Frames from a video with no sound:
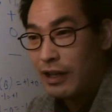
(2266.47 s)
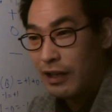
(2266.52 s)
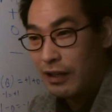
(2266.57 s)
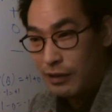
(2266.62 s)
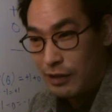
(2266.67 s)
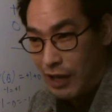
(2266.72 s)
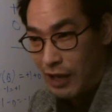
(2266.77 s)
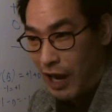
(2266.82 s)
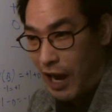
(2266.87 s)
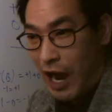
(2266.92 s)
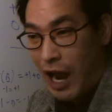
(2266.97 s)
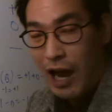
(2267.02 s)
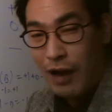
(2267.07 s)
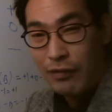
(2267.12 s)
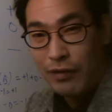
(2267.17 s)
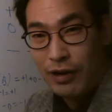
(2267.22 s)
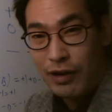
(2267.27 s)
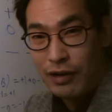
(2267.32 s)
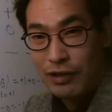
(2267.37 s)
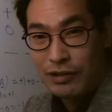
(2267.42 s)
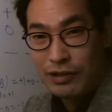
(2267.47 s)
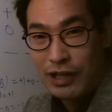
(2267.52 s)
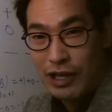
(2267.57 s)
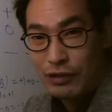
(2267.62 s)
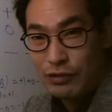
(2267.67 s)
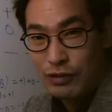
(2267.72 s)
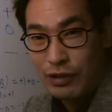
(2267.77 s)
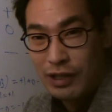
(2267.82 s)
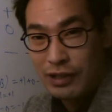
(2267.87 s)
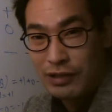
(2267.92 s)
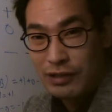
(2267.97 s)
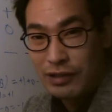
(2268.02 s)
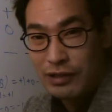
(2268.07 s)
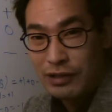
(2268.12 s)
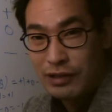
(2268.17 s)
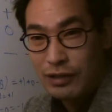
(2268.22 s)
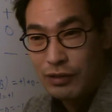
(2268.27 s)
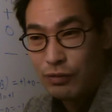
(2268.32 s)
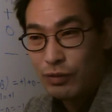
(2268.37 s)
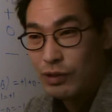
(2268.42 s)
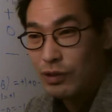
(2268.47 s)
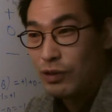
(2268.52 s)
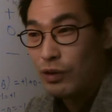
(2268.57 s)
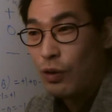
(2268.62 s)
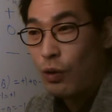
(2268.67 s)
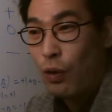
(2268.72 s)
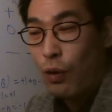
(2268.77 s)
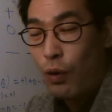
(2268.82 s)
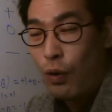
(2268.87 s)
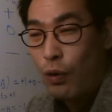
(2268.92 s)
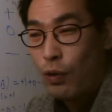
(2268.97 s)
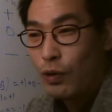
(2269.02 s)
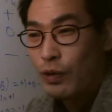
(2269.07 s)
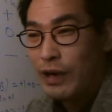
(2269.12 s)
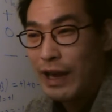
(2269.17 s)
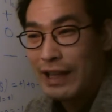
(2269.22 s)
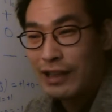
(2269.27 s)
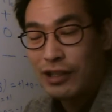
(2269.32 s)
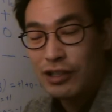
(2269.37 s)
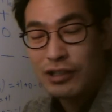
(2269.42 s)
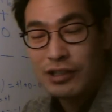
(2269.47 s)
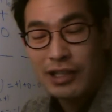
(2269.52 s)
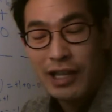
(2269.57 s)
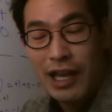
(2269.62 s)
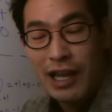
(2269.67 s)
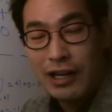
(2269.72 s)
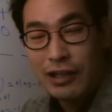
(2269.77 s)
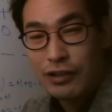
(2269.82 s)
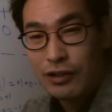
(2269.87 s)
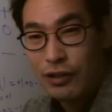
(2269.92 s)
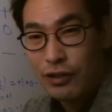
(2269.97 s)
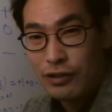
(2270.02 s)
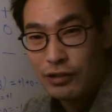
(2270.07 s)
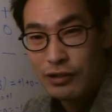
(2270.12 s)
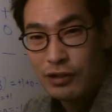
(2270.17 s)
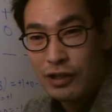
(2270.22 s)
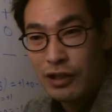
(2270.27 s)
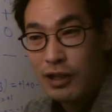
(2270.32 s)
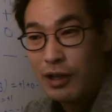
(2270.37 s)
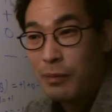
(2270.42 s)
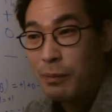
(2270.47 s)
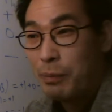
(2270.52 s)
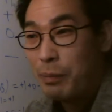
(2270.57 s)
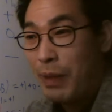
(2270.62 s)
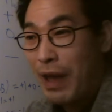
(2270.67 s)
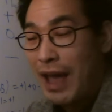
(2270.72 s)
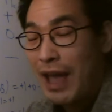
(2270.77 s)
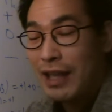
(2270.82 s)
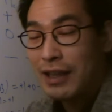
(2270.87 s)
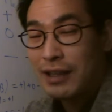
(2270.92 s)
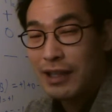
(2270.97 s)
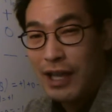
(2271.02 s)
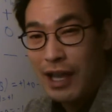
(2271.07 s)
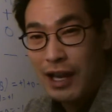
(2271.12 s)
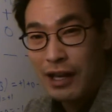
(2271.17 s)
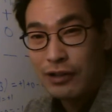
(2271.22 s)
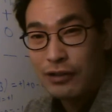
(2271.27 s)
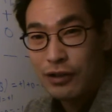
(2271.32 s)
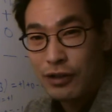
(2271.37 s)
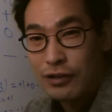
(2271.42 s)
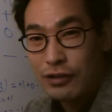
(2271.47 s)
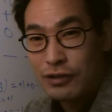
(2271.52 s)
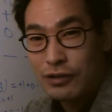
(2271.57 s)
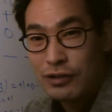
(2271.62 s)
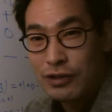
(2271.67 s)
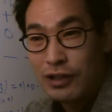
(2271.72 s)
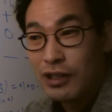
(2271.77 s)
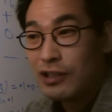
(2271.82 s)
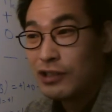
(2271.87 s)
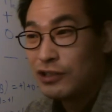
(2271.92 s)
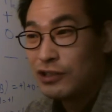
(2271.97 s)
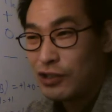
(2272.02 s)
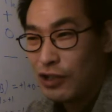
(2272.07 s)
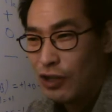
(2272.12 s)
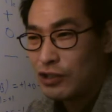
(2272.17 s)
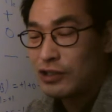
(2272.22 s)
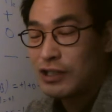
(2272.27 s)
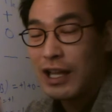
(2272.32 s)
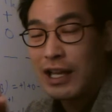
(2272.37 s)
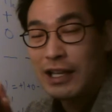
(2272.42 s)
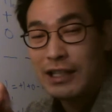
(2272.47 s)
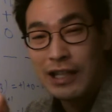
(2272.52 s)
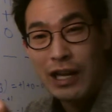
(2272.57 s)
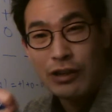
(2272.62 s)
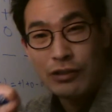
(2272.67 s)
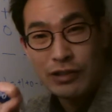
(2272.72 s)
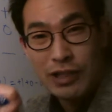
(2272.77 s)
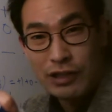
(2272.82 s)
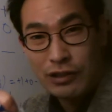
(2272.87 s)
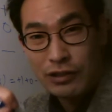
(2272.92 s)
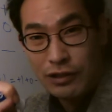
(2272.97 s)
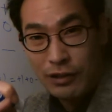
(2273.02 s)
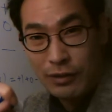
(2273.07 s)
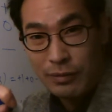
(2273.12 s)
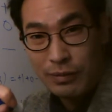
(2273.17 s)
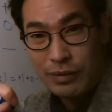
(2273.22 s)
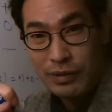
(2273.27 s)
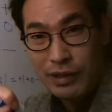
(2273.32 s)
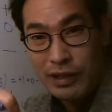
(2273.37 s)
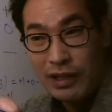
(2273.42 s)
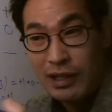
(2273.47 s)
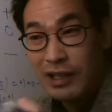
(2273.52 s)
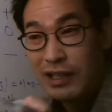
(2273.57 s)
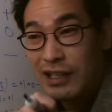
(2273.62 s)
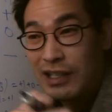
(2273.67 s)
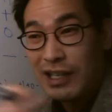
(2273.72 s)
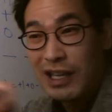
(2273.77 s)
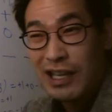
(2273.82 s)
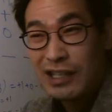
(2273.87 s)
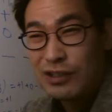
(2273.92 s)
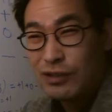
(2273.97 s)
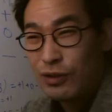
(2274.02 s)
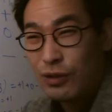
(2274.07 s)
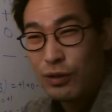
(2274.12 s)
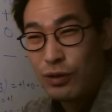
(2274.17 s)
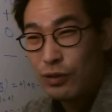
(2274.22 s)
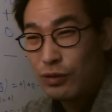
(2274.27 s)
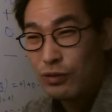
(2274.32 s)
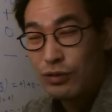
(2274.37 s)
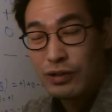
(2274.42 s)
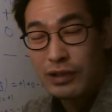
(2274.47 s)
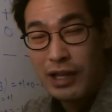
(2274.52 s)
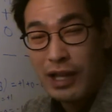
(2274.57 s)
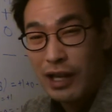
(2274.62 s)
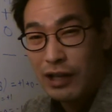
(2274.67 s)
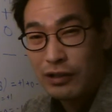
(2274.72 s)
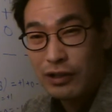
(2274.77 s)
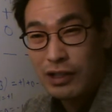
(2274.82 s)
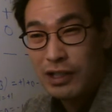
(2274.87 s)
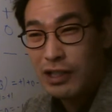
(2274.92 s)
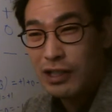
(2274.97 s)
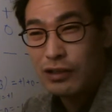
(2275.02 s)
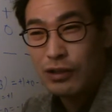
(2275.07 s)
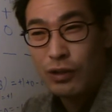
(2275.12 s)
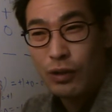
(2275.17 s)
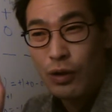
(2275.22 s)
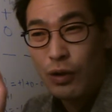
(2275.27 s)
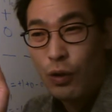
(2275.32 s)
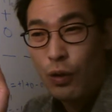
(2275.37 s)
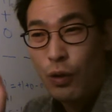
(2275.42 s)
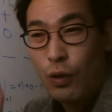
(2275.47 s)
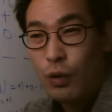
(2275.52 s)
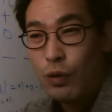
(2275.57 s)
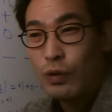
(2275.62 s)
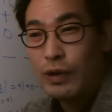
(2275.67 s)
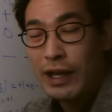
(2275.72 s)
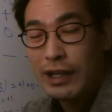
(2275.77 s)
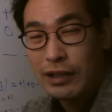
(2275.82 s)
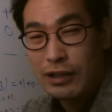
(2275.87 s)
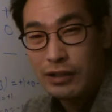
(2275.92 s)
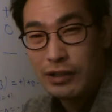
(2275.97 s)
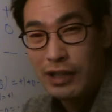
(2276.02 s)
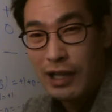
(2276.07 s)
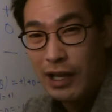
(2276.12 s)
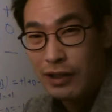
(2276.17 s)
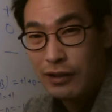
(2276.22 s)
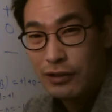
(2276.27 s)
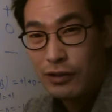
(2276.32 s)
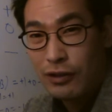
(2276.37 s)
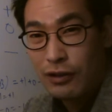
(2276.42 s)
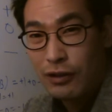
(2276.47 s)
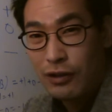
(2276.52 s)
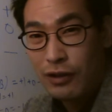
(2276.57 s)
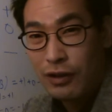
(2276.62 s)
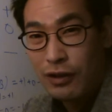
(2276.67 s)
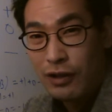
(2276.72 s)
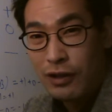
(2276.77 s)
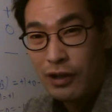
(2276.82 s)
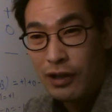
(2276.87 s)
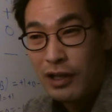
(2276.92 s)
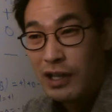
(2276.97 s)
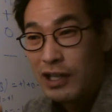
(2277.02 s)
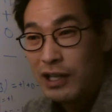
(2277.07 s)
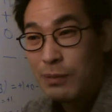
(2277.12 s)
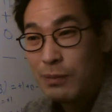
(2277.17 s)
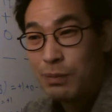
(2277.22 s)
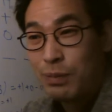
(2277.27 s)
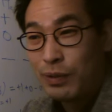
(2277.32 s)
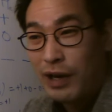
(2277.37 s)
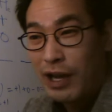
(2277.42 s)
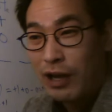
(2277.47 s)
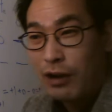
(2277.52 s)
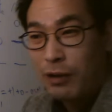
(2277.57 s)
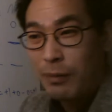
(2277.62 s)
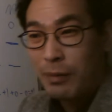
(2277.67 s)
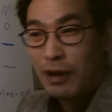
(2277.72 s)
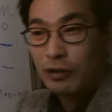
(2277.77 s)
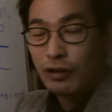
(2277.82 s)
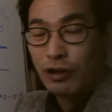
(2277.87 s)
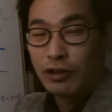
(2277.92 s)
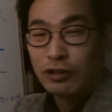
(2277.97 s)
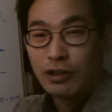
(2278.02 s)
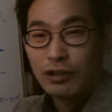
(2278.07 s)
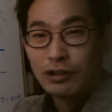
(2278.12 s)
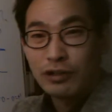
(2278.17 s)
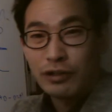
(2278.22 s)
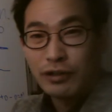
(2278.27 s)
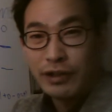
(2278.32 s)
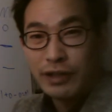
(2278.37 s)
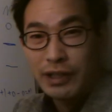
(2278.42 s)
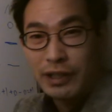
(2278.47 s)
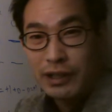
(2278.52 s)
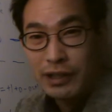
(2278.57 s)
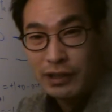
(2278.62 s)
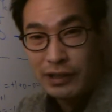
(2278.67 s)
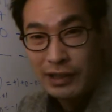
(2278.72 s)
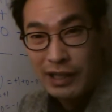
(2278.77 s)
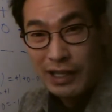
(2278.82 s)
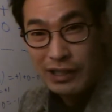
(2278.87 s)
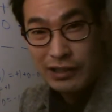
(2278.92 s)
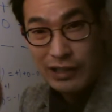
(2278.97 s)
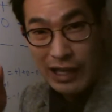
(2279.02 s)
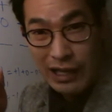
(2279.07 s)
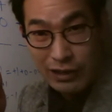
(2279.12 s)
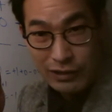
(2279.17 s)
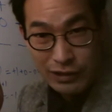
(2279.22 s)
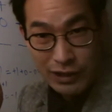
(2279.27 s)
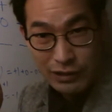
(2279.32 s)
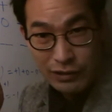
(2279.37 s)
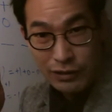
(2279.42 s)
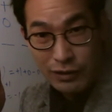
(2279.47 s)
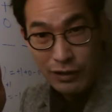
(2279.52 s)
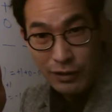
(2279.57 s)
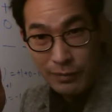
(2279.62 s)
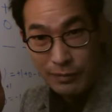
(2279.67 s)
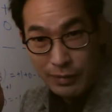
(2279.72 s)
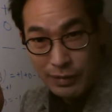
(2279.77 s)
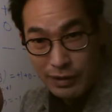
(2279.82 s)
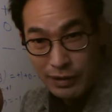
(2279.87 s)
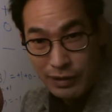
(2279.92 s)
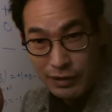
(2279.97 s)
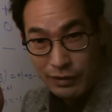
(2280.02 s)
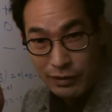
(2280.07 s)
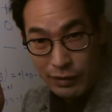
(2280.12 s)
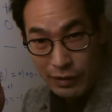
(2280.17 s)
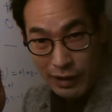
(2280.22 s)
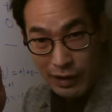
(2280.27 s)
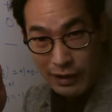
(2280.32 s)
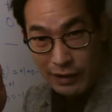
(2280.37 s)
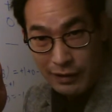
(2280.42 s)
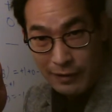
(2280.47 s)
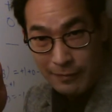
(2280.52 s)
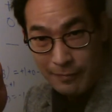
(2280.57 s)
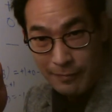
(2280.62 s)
the Harvard graduates with horrendous characters, bad characters, just like Donald J. Trump. He has no good character. He has a horrendous character. He brag about adultery. That's Donald J. Trump. Okay.